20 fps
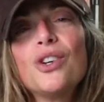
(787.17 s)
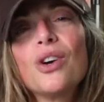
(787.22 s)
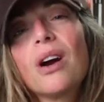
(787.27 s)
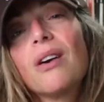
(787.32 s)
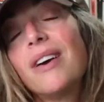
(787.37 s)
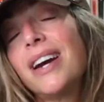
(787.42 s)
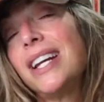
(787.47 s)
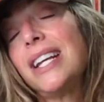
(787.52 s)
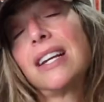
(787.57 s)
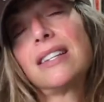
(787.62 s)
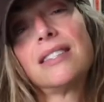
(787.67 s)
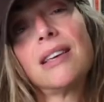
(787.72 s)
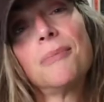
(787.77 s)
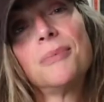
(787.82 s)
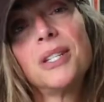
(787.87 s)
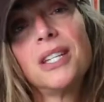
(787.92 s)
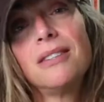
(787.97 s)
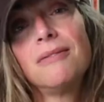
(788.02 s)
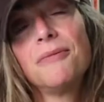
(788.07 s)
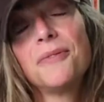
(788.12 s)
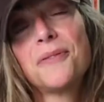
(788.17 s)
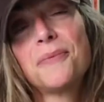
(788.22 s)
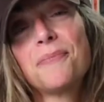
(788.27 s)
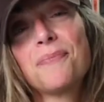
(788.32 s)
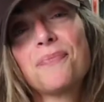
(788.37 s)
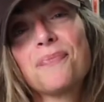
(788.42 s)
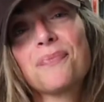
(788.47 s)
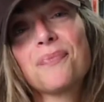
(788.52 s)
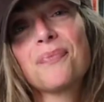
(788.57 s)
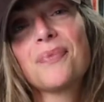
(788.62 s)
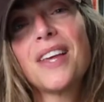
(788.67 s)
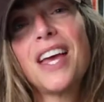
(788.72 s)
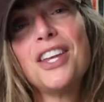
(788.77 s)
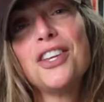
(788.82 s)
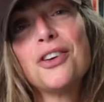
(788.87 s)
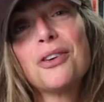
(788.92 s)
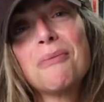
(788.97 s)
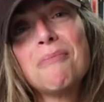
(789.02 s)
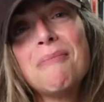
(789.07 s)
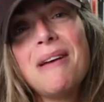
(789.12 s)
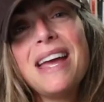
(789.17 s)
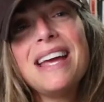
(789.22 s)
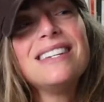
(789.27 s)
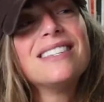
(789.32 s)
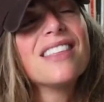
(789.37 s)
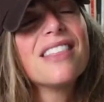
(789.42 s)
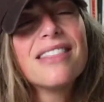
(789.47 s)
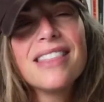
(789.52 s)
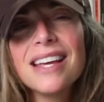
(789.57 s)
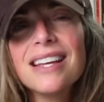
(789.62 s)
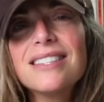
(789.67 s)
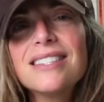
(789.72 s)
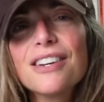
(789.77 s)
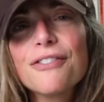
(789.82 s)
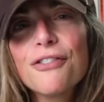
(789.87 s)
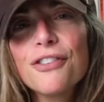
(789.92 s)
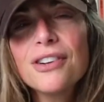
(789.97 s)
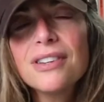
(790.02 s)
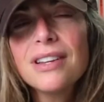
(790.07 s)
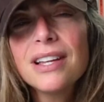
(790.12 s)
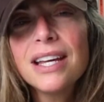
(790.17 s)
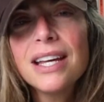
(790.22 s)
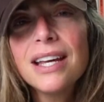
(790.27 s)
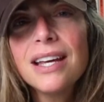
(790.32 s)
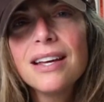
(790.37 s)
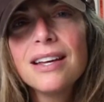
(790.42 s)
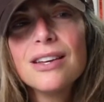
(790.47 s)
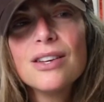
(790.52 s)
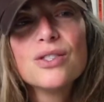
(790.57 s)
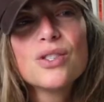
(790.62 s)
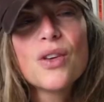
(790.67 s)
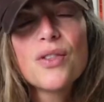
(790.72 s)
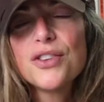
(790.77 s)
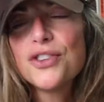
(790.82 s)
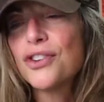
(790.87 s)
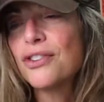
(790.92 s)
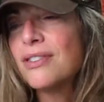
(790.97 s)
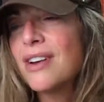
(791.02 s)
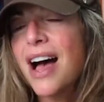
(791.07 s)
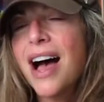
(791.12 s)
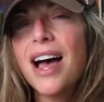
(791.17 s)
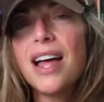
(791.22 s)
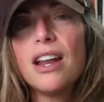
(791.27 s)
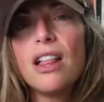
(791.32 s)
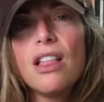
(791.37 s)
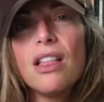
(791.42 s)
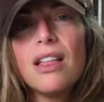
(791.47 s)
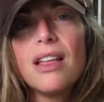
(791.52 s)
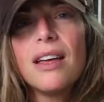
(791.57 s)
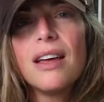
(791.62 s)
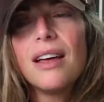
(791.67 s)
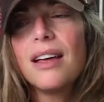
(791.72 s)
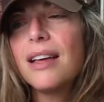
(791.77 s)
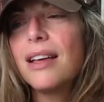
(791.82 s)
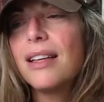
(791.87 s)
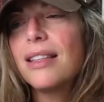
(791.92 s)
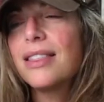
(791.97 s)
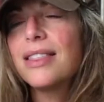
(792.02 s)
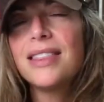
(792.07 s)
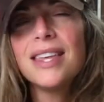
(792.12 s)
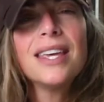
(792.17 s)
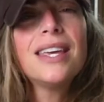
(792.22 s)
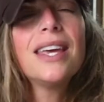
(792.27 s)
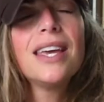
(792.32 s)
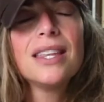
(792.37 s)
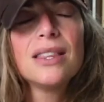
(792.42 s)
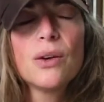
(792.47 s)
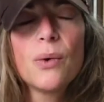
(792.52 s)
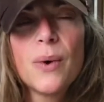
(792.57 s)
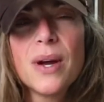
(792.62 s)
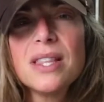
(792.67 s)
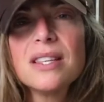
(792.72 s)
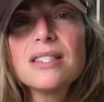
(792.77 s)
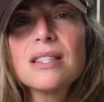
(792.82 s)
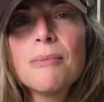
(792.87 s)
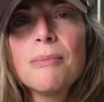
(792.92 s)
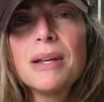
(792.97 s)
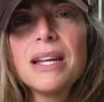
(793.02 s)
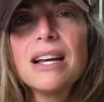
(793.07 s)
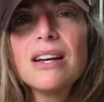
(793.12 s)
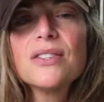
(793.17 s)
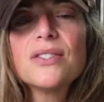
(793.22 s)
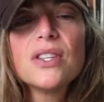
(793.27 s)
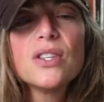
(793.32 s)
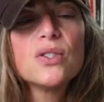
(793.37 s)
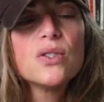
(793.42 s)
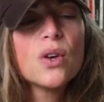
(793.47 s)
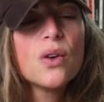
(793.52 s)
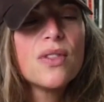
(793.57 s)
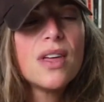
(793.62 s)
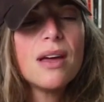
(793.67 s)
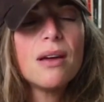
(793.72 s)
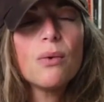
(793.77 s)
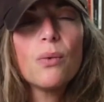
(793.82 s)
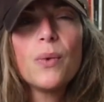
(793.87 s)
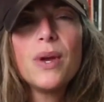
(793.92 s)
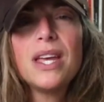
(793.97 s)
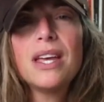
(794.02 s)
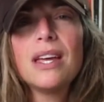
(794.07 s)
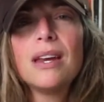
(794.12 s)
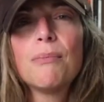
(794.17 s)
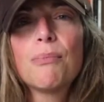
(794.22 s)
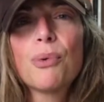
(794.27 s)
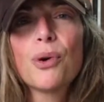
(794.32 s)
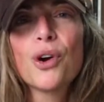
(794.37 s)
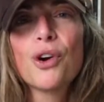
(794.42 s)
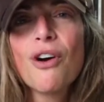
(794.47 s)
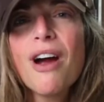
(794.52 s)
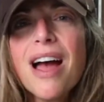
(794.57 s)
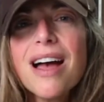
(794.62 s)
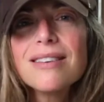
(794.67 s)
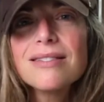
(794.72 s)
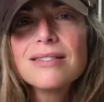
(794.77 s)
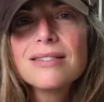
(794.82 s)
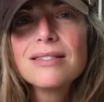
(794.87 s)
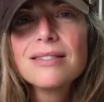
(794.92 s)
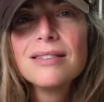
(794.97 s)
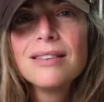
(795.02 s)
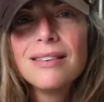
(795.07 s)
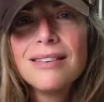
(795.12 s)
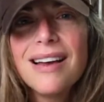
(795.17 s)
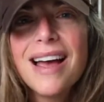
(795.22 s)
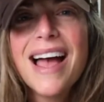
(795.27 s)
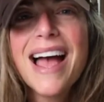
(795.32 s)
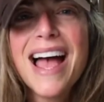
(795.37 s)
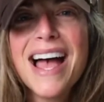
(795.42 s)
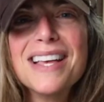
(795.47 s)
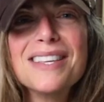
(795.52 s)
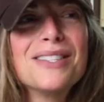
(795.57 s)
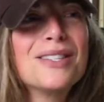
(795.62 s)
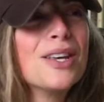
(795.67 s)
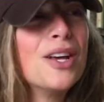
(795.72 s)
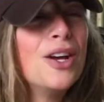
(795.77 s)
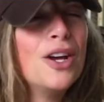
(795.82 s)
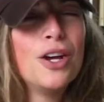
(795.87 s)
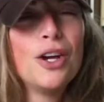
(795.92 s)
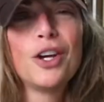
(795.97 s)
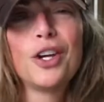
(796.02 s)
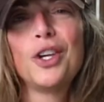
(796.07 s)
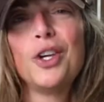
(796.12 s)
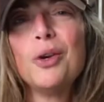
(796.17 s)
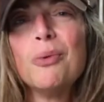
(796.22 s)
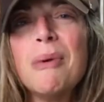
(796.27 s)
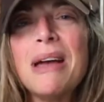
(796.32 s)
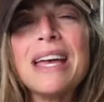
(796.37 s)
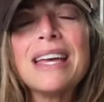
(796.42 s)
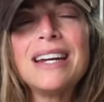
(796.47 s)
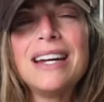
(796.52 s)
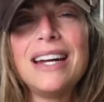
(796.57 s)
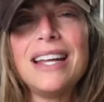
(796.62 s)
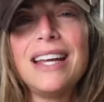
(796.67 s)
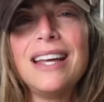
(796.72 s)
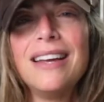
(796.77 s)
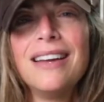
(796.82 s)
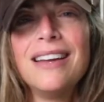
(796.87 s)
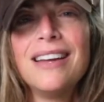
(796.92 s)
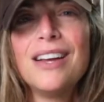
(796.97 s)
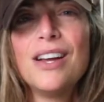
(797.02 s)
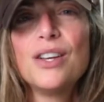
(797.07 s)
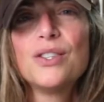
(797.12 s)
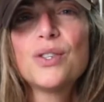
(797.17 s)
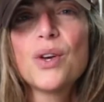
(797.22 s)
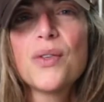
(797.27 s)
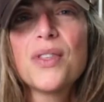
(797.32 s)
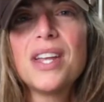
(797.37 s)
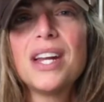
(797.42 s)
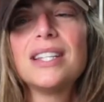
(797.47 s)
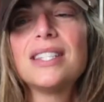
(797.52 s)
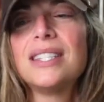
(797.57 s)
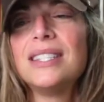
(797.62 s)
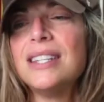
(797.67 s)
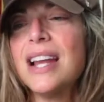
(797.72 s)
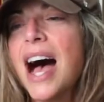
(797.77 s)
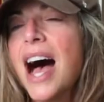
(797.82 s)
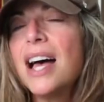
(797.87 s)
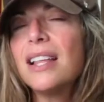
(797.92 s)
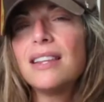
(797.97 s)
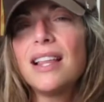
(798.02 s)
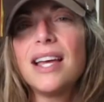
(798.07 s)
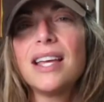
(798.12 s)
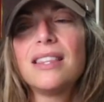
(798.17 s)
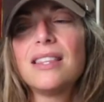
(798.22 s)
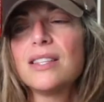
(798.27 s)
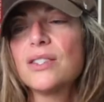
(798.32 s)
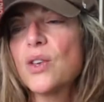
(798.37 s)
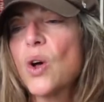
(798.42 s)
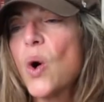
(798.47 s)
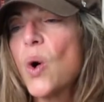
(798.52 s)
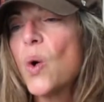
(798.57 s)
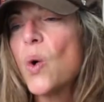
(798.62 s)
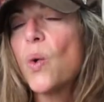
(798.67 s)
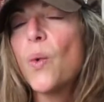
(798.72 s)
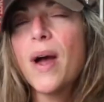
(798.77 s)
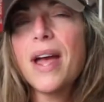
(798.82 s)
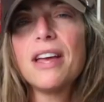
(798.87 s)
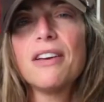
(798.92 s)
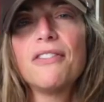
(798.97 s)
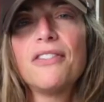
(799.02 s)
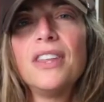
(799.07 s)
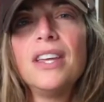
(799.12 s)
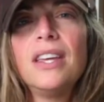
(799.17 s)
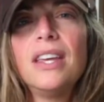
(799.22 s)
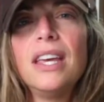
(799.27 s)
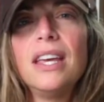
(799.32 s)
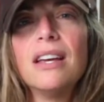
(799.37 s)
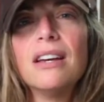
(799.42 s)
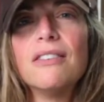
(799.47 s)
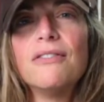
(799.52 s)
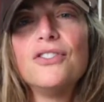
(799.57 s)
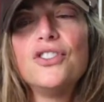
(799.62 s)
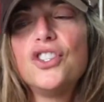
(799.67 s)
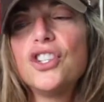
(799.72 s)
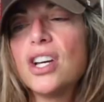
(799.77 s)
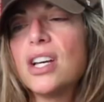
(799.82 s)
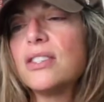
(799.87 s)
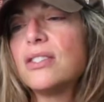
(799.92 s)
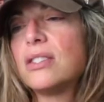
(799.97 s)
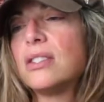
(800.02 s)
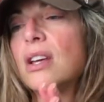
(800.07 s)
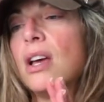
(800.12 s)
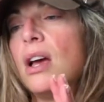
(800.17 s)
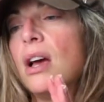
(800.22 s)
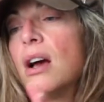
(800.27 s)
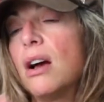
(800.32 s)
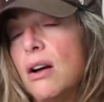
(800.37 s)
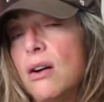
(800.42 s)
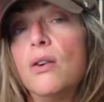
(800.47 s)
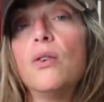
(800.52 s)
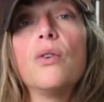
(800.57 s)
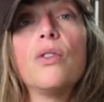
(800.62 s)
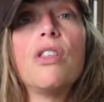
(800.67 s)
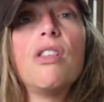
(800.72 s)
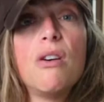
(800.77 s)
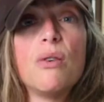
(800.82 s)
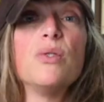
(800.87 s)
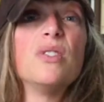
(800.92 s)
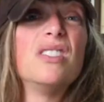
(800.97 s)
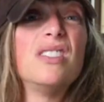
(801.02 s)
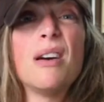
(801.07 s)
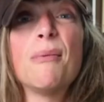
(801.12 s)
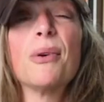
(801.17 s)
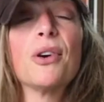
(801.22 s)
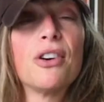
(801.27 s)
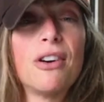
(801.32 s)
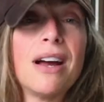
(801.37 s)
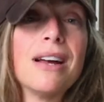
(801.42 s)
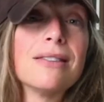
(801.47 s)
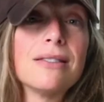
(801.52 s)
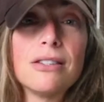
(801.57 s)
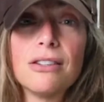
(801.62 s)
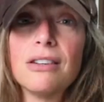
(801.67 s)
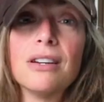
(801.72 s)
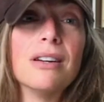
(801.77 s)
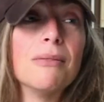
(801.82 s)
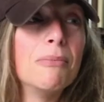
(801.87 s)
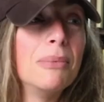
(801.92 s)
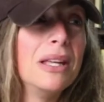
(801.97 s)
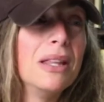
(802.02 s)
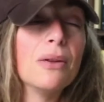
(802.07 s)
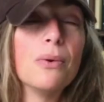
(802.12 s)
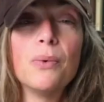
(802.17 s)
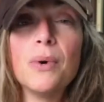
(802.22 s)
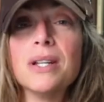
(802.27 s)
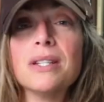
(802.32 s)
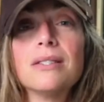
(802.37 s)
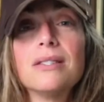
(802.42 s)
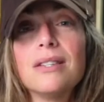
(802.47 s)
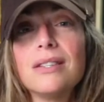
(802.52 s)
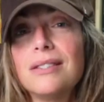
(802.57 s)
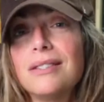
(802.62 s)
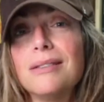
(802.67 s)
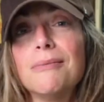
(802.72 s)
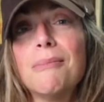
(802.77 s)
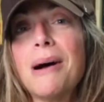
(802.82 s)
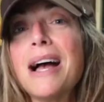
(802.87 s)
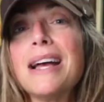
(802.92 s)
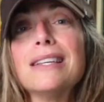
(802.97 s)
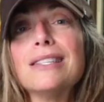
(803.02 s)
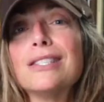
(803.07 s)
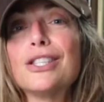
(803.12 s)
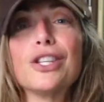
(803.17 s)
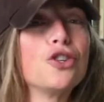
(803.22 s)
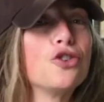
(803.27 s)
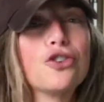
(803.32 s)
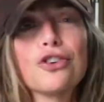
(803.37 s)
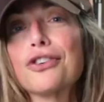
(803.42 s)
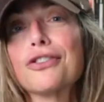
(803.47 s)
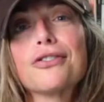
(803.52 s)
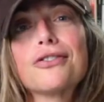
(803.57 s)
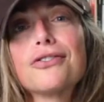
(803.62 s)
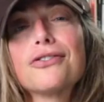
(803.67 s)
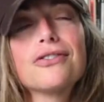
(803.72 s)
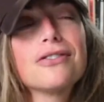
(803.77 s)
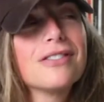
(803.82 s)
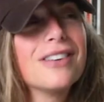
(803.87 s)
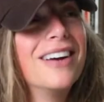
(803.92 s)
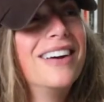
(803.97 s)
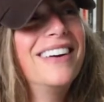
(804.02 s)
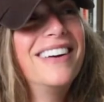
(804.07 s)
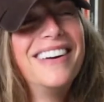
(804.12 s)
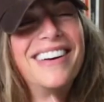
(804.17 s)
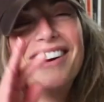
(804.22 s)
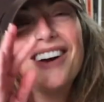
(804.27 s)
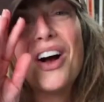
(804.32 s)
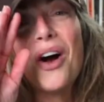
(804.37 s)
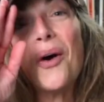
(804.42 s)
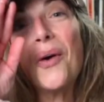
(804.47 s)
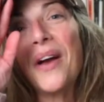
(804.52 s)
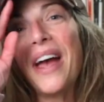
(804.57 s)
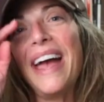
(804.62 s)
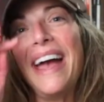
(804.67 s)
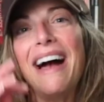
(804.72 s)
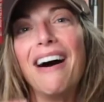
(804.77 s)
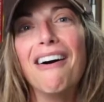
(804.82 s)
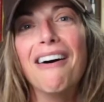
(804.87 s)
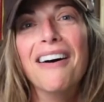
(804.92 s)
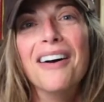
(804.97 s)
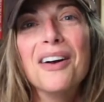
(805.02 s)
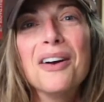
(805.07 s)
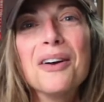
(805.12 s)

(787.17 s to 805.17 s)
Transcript: You're already accepted. And you're made to think differently so that you're not thinking the way that somebody else is so that we can progress as humanity. So that it's not like this whole way of thinking of just, oh, those Democrats are going to be the ones to demise the church. Okay, Hal.